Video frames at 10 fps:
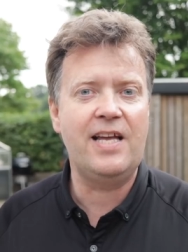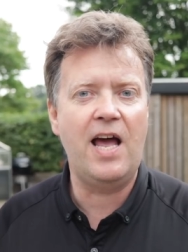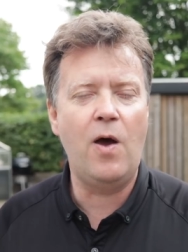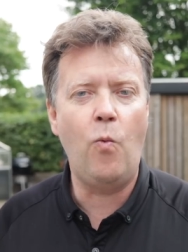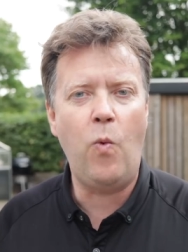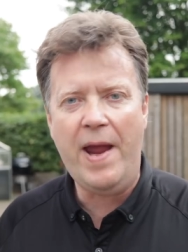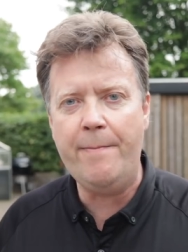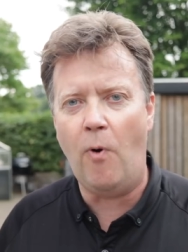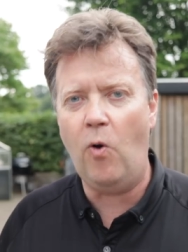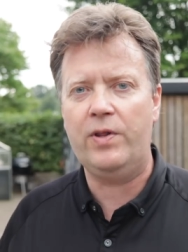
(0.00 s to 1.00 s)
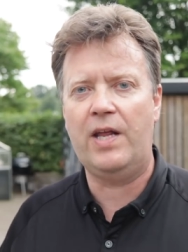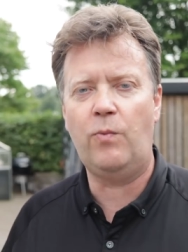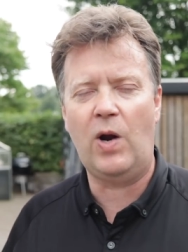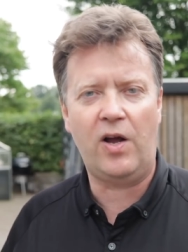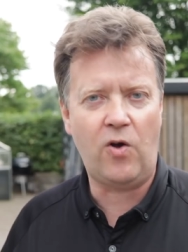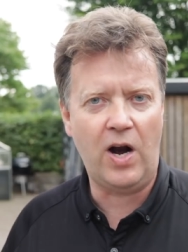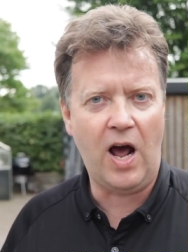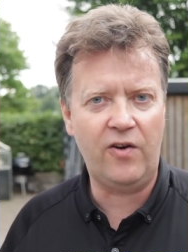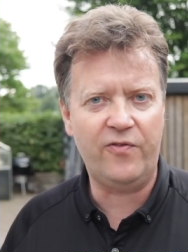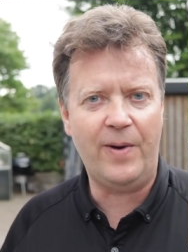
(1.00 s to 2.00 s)
uh, way more than what I got
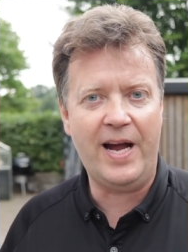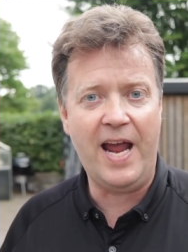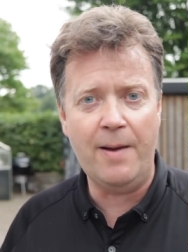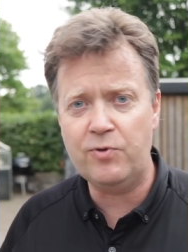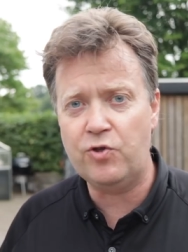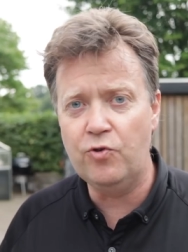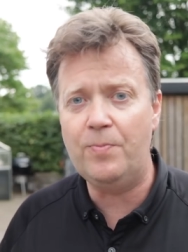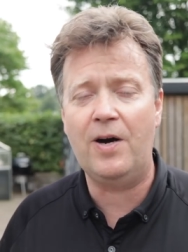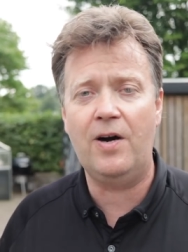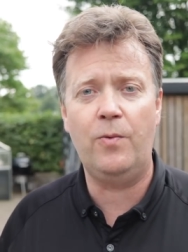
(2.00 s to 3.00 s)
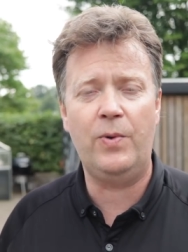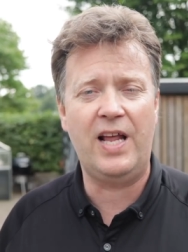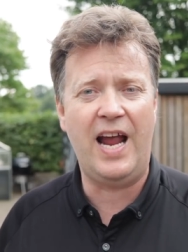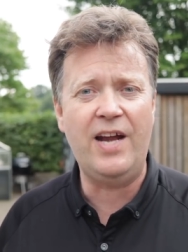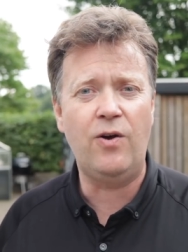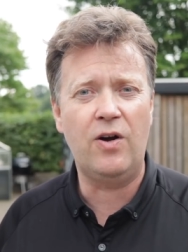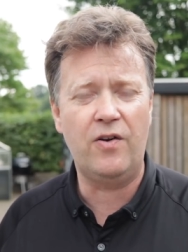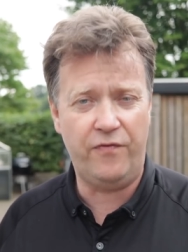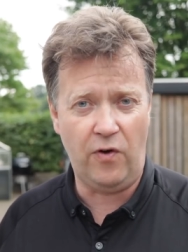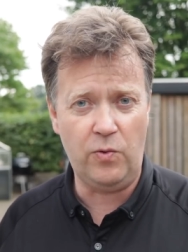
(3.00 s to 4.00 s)
out of my M Super with the
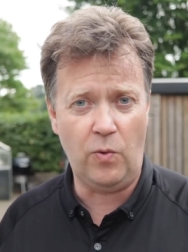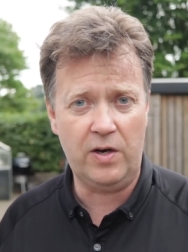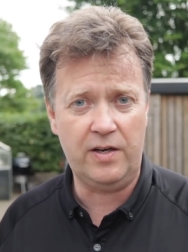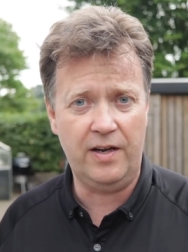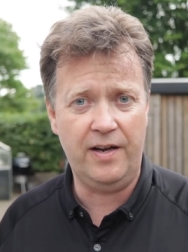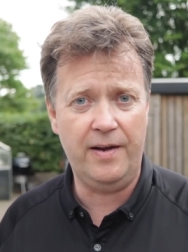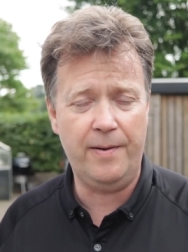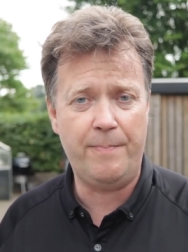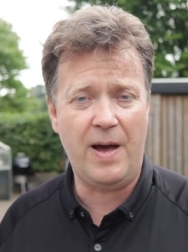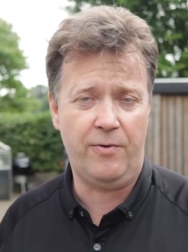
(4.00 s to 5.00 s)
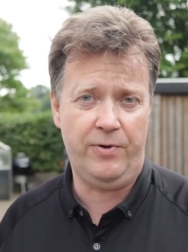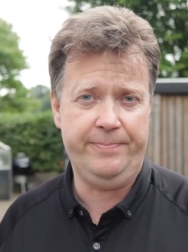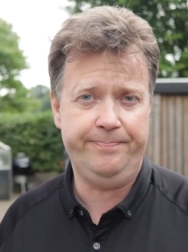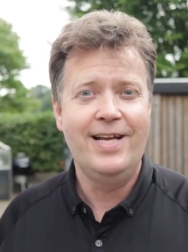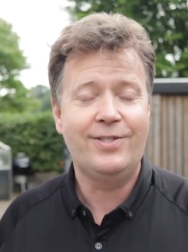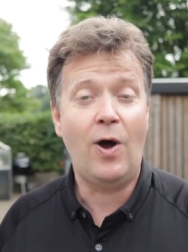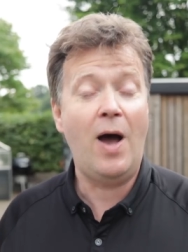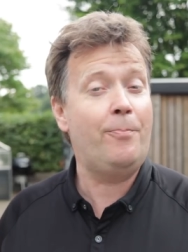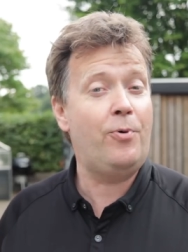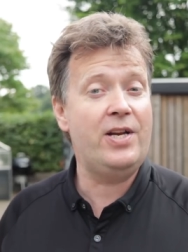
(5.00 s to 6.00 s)
840 watt uh, battery. So
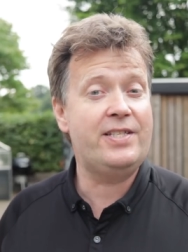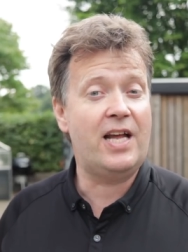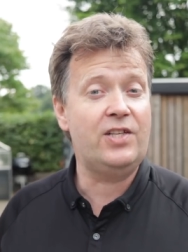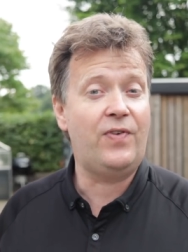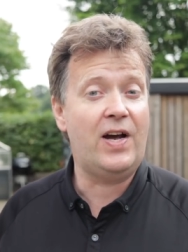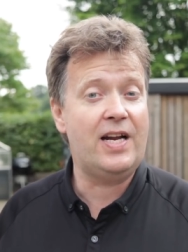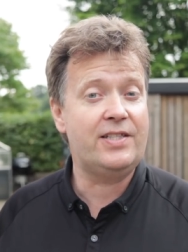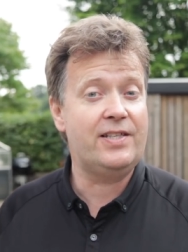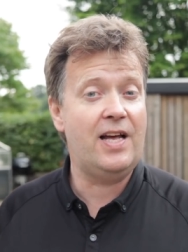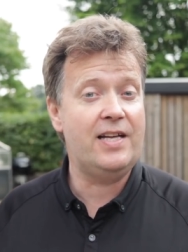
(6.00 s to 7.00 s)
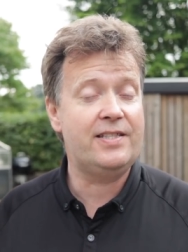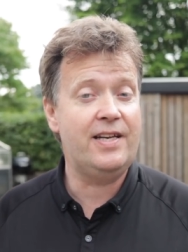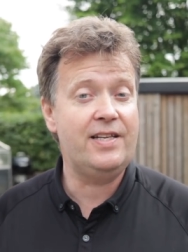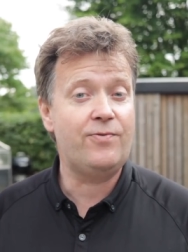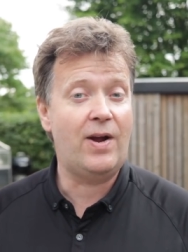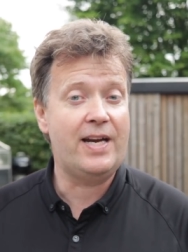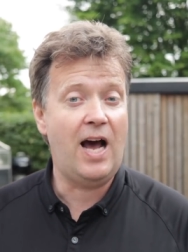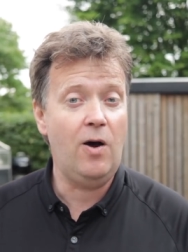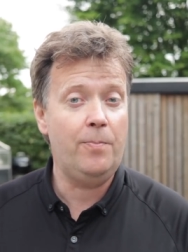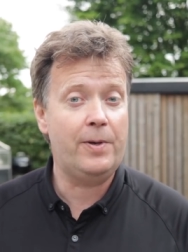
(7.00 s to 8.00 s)
I'm pretty satisfied as, as it is right
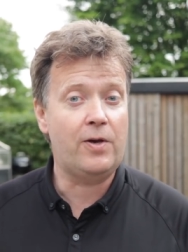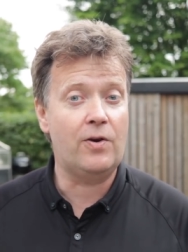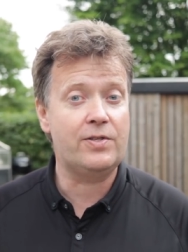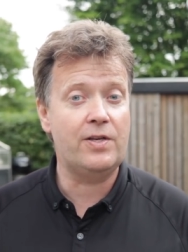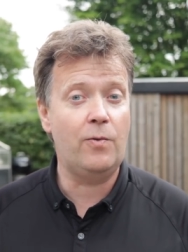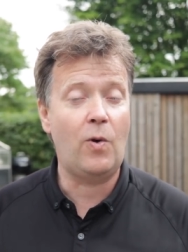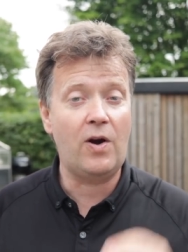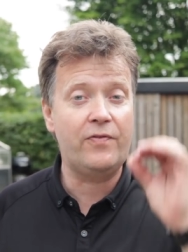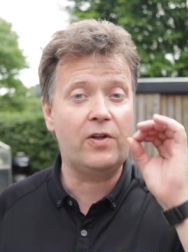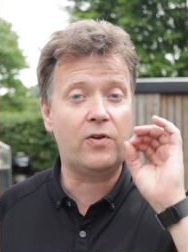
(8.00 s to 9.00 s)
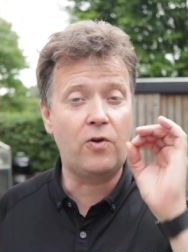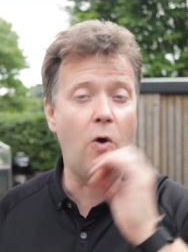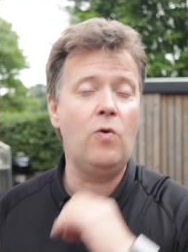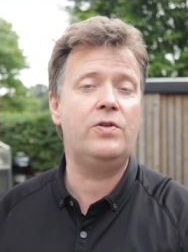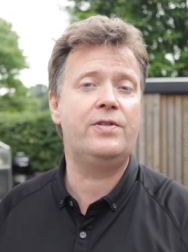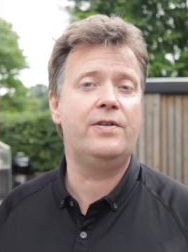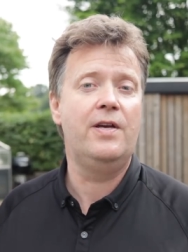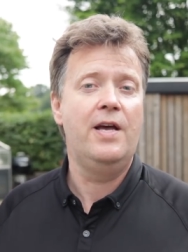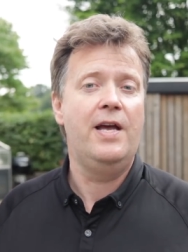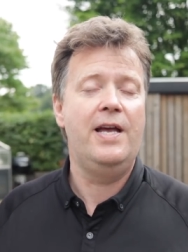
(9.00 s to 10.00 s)
now because uh, one of the goals
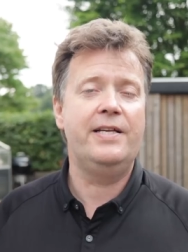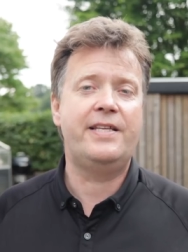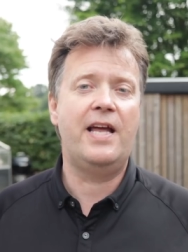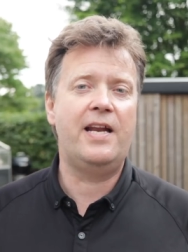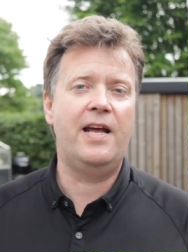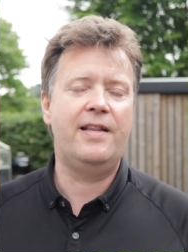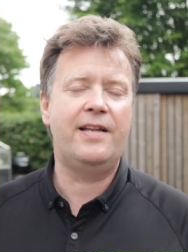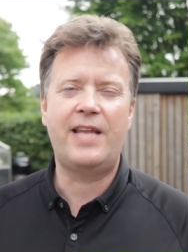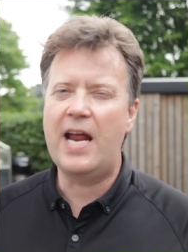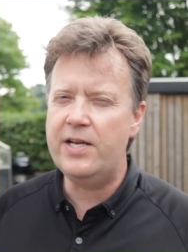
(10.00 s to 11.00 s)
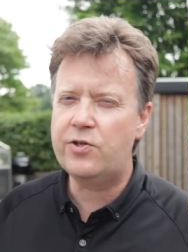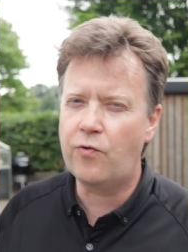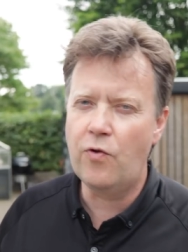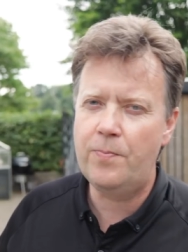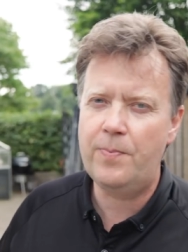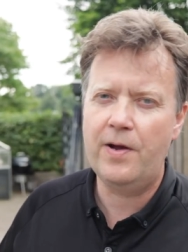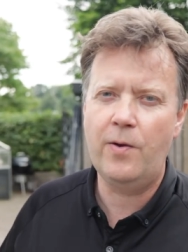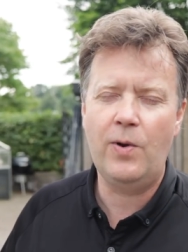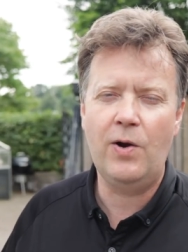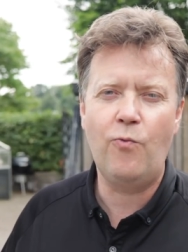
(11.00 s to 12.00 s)
is that uh, the Danish group uh,
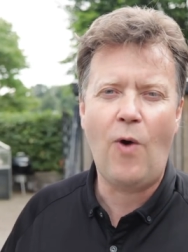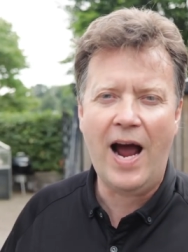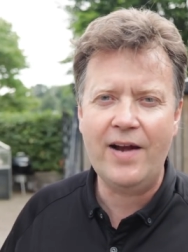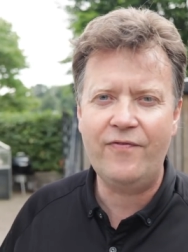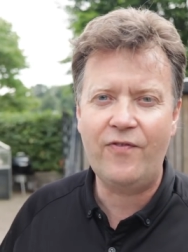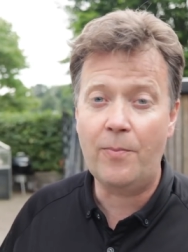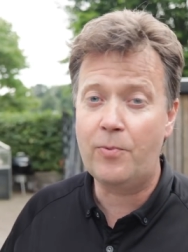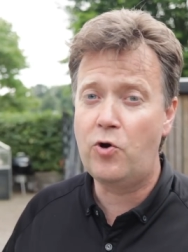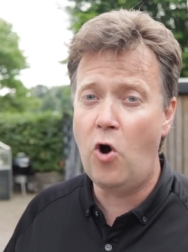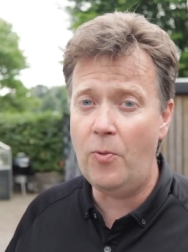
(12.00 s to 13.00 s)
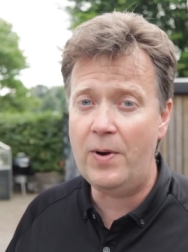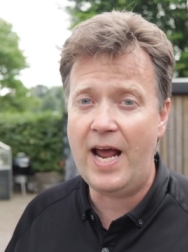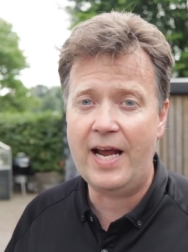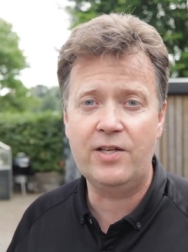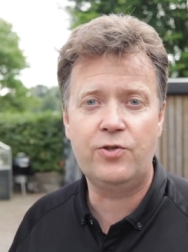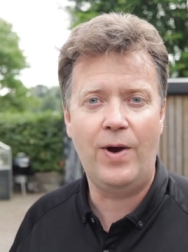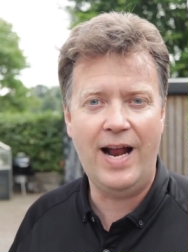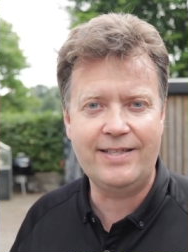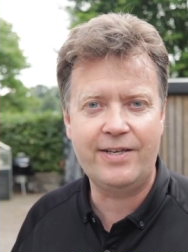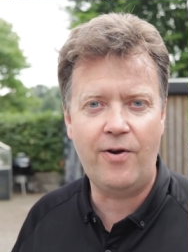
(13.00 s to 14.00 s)
will ride from Copenhagen to
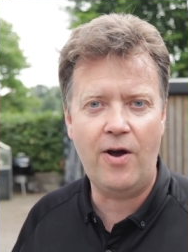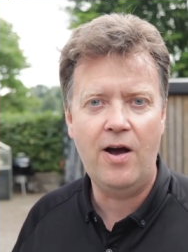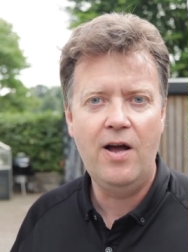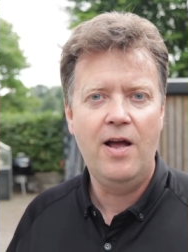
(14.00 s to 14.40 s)
Helsingør